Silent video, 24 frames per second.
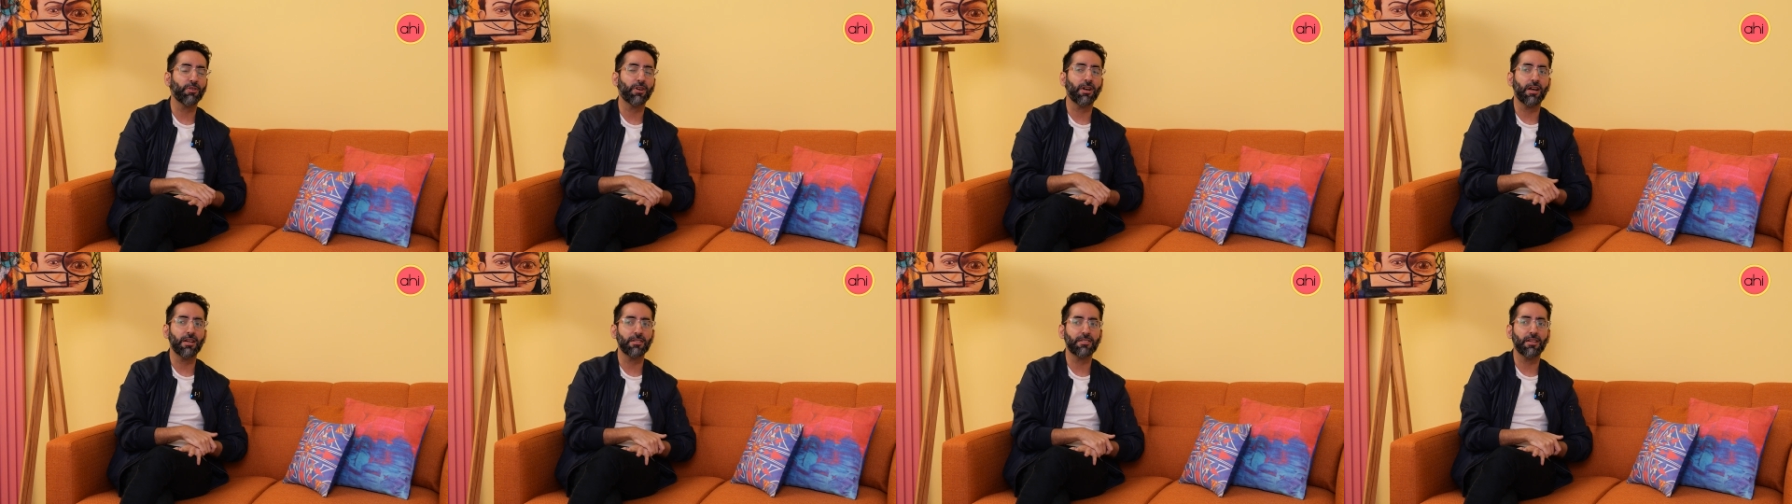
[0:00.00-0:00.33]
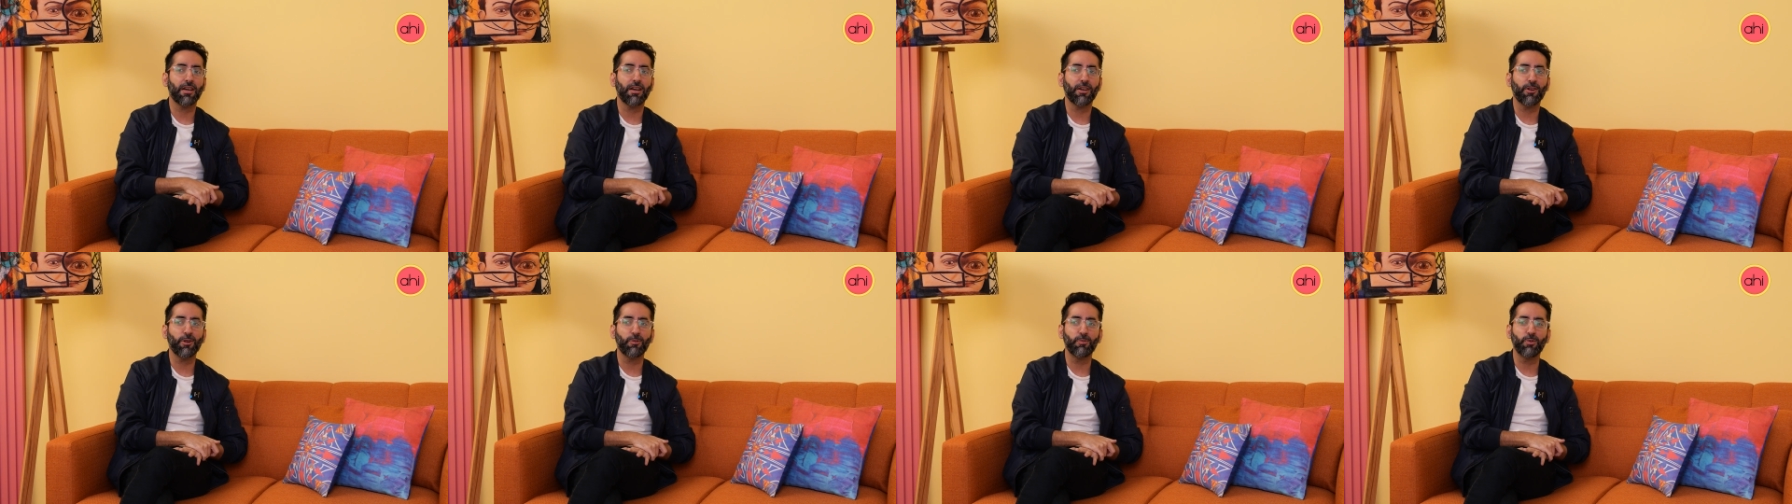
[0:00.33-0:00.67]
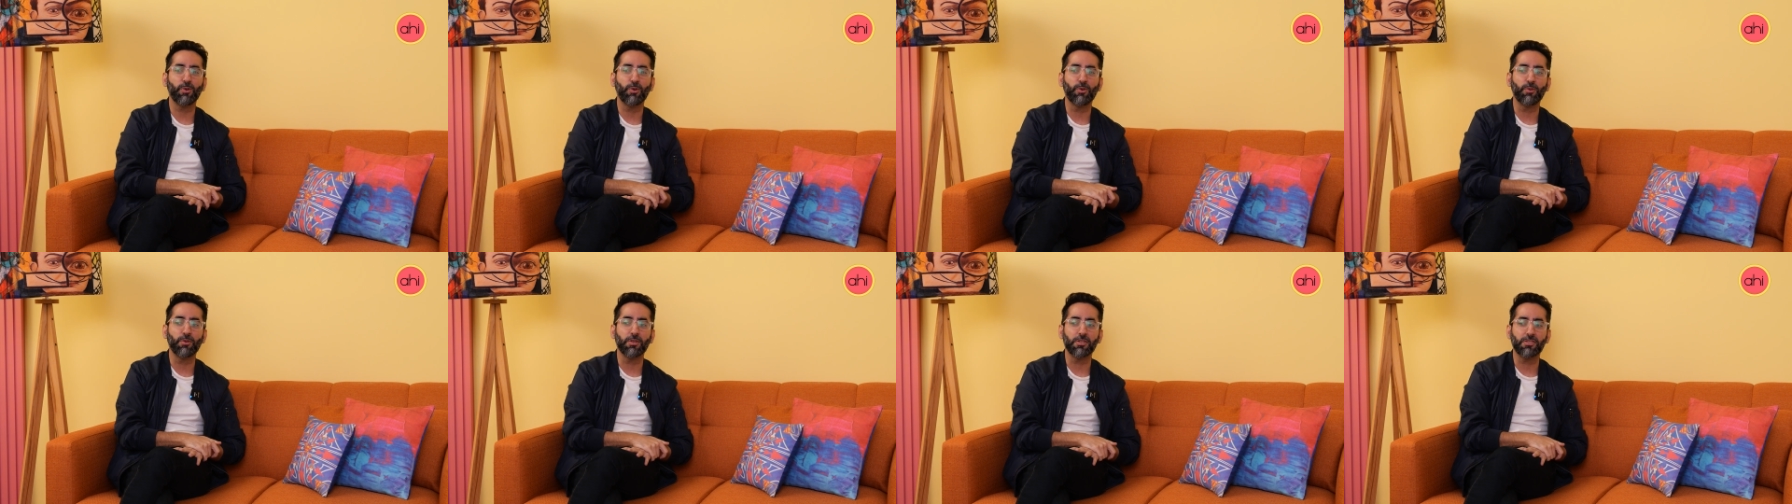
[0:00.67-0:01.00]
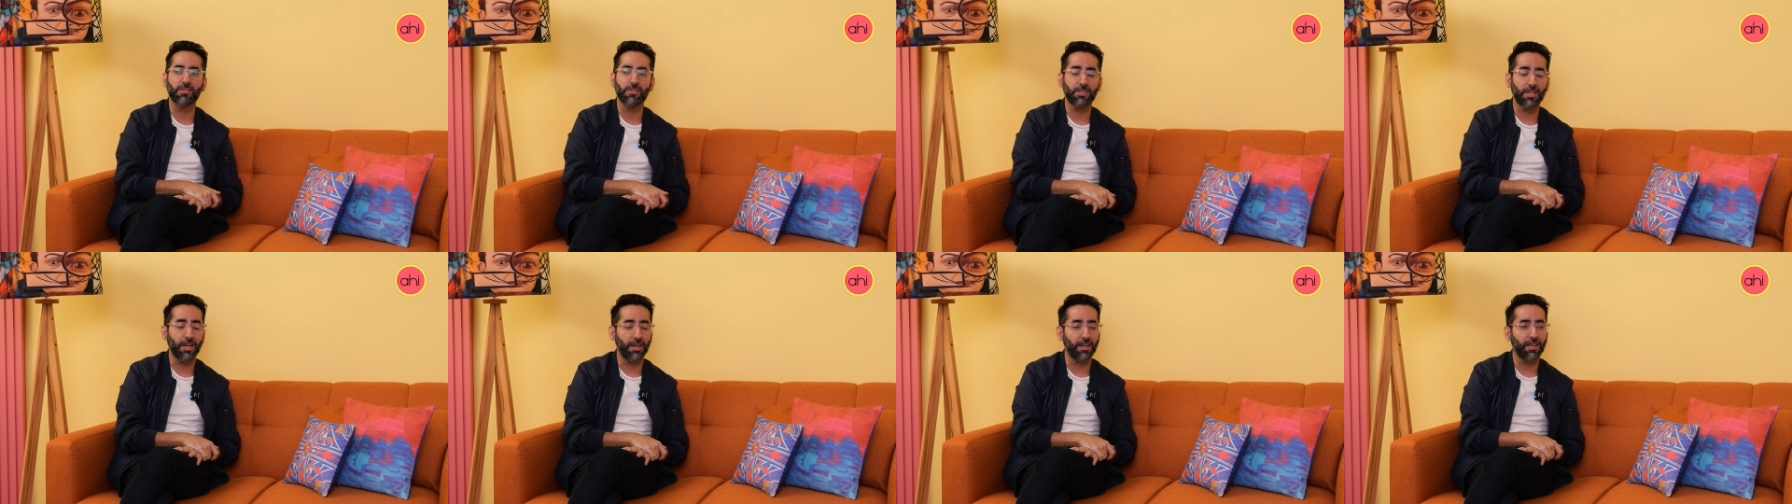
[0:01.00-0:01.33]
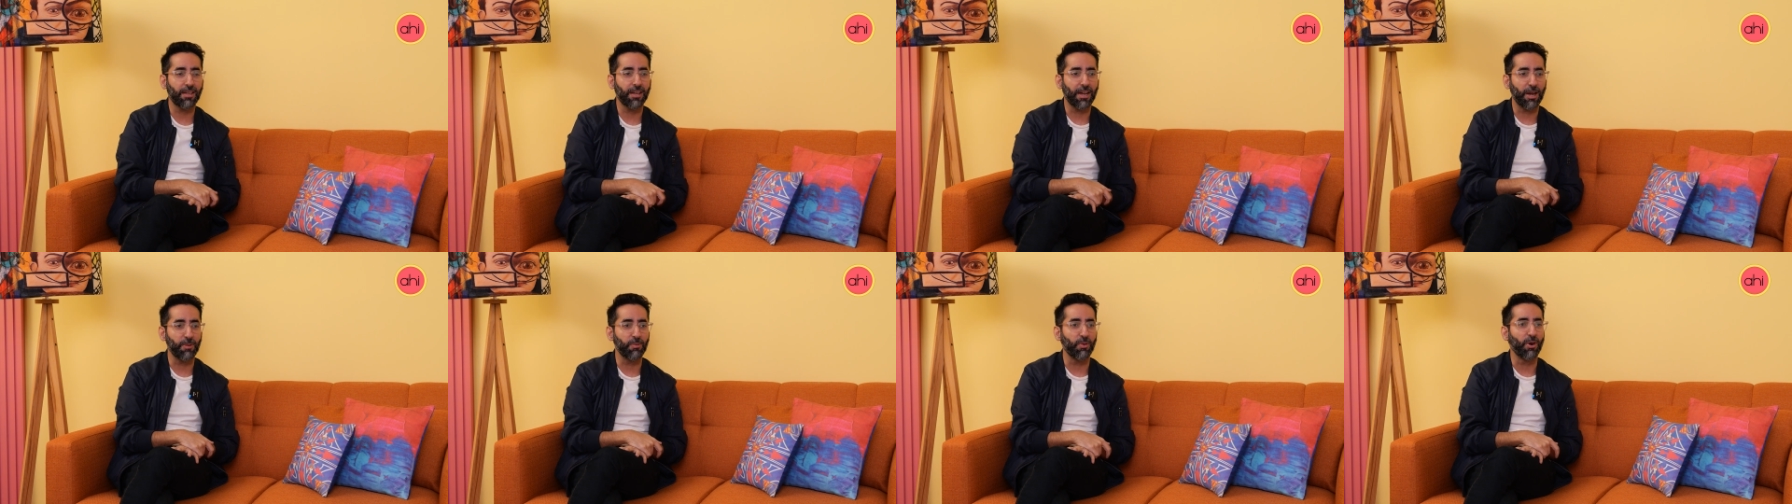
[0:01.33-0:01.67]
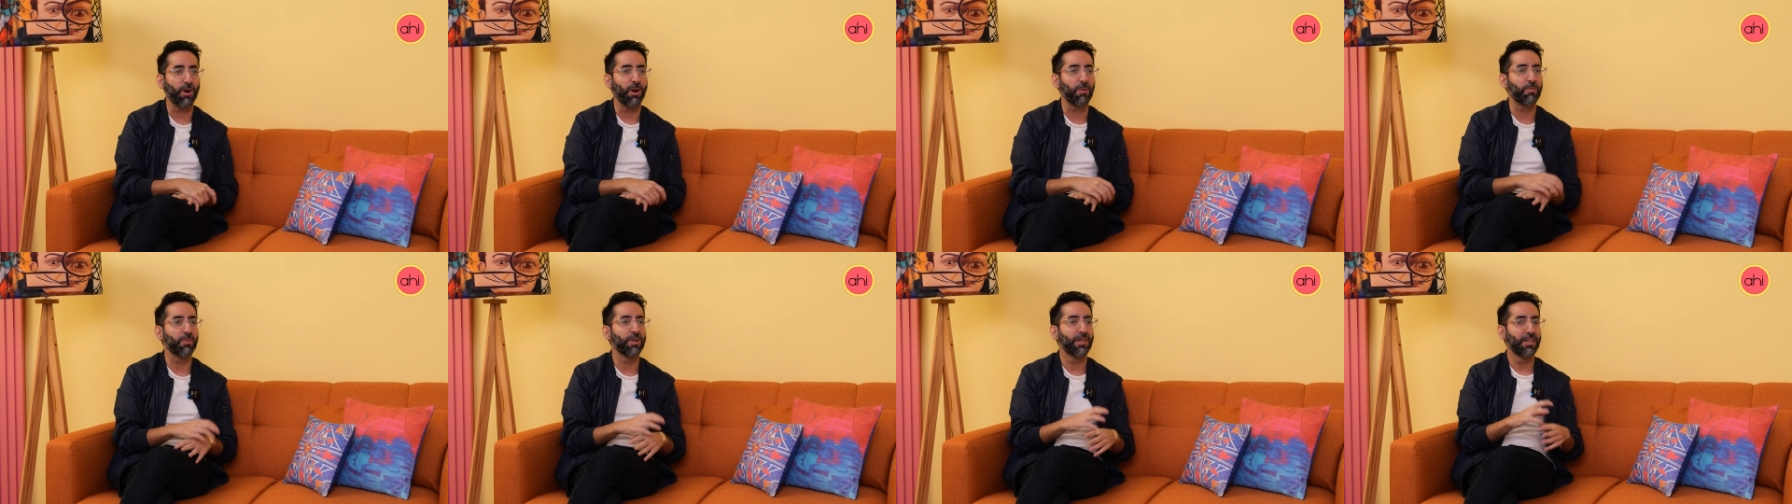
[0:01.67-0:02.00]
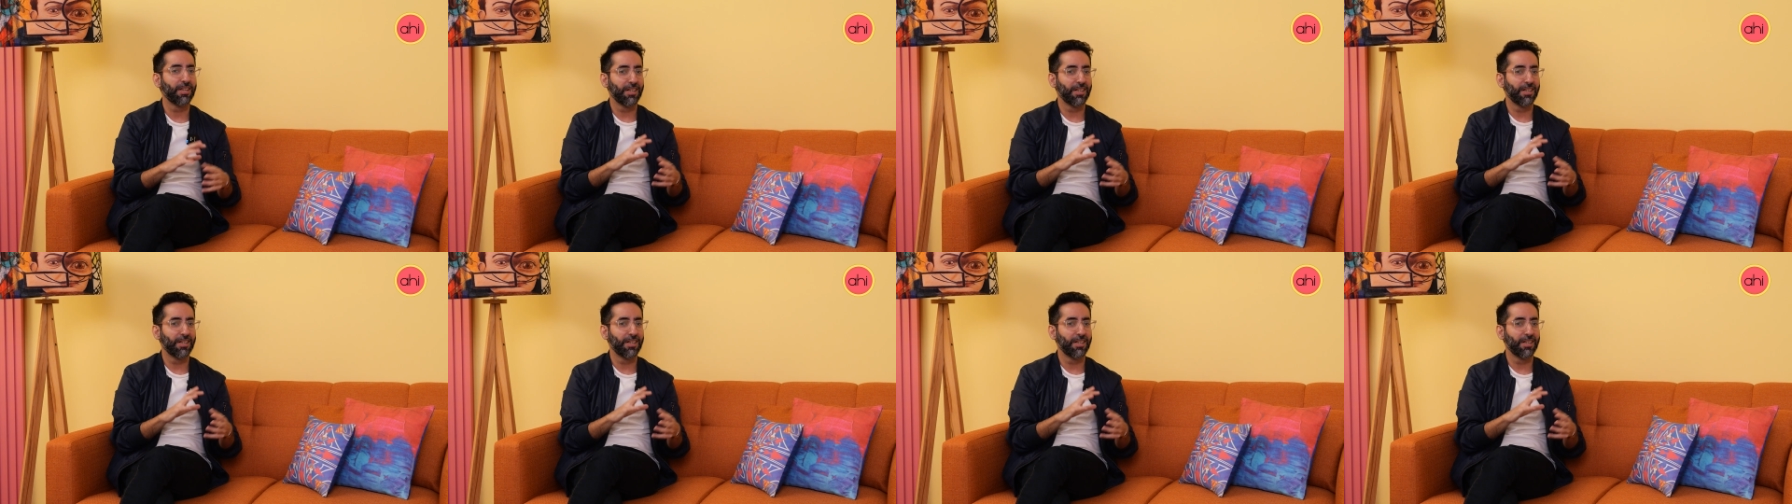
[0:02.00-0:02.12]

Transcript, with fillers: Faraz Alam, who was the steadicam op,